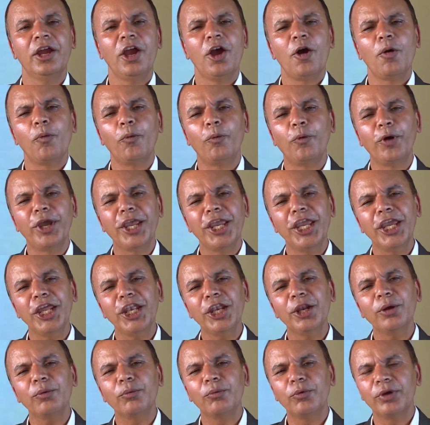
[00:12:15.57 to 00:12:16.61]

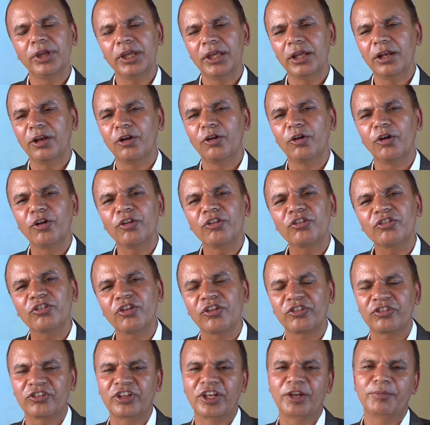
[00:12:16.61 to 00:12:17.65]
when we learn
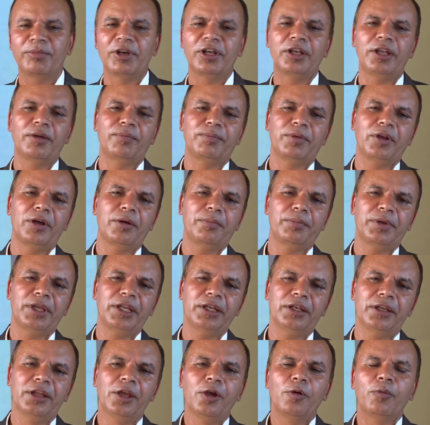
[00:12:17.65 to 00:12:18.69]
sustainable
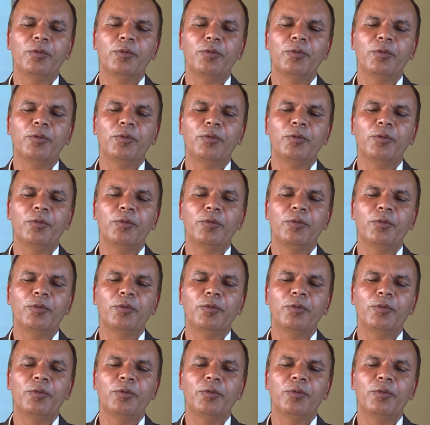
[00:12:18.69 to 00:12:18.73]
development,